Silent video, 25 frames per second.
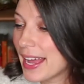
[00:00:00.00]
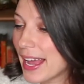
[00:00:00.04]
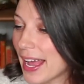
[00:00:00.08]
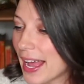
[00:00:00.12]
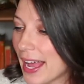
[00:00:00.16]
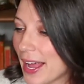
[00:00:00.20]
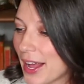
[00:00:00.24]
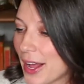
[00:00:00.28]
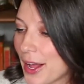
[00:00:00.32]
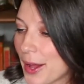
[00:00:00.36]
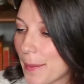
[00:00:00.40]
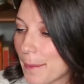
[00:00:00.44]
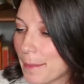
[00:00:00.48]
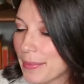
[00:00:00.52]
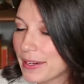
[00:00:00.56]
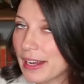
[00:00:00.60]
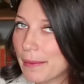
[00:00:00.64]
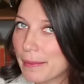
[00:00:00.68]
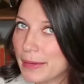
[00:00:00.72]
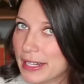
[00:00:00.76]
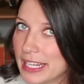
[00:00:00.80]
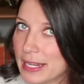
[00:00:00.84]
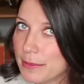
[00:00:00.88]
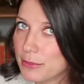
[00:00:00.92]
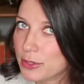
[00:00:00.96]
But I'm
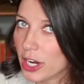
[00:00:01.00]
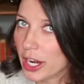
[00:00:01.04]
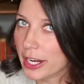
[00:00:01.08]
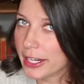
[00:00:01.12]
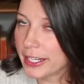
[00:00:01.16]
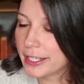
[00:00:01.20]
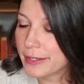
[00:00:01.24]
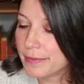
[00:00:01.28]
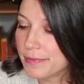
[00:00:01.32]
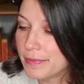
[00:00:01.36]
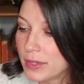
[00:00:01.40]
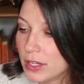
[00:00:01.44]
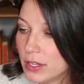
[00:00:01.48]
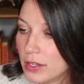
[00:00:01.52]
gonna keep talking.